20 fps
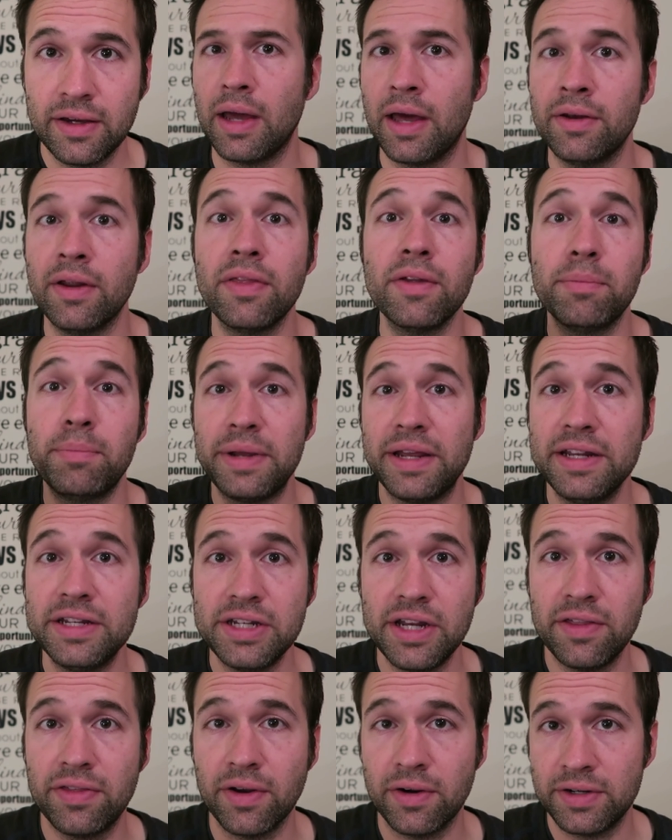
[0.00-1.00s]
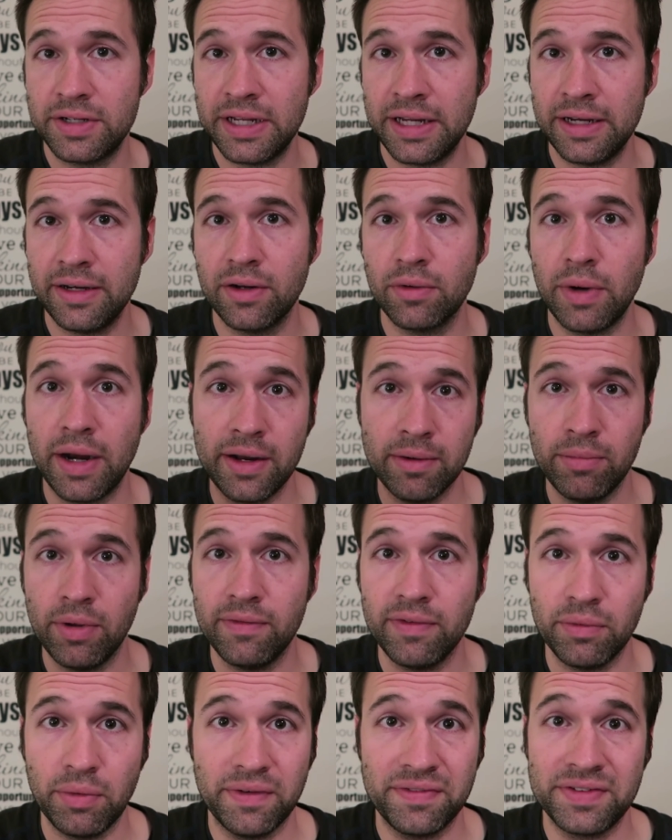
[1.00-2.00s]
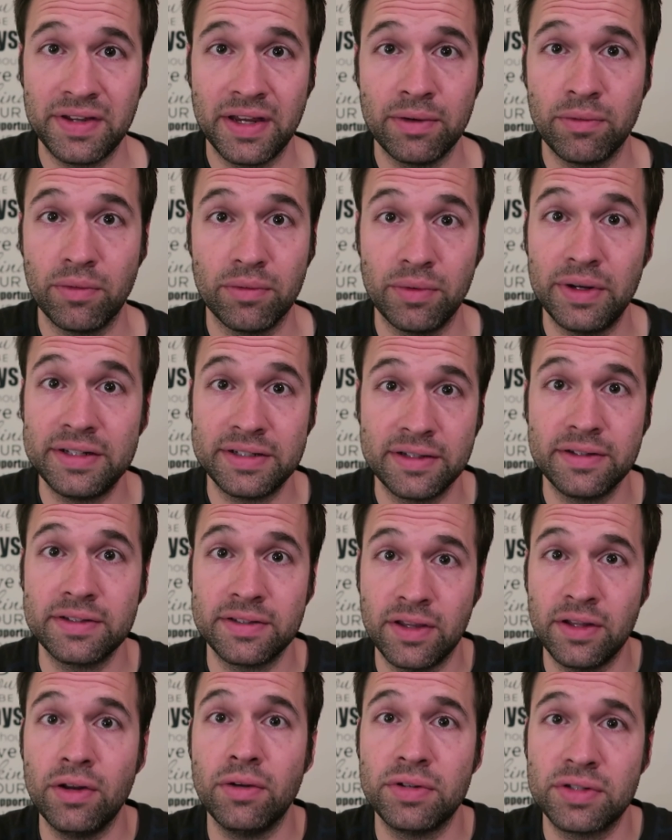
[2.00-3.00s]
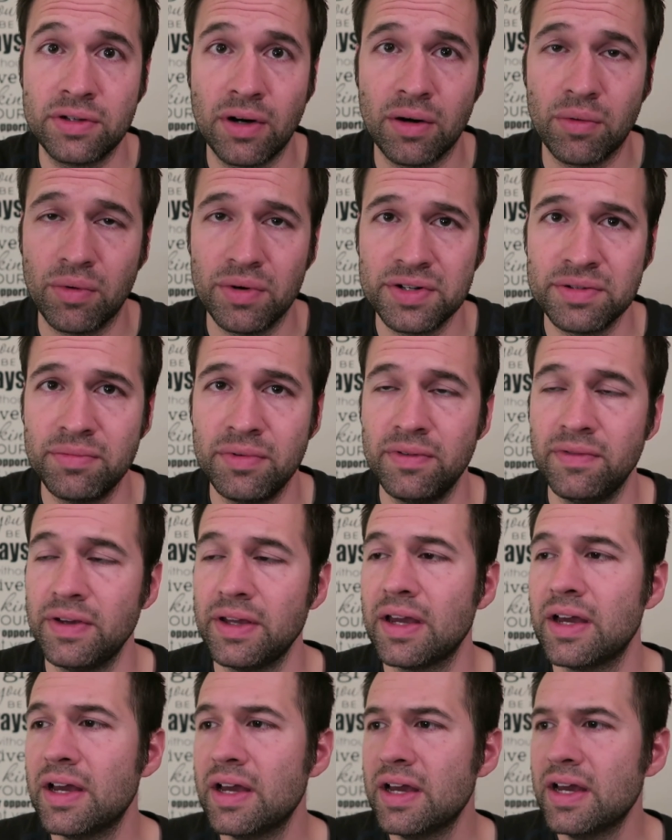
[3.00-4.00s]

Another PG-13 rated movie we've seen recently is the new Star Wars movie.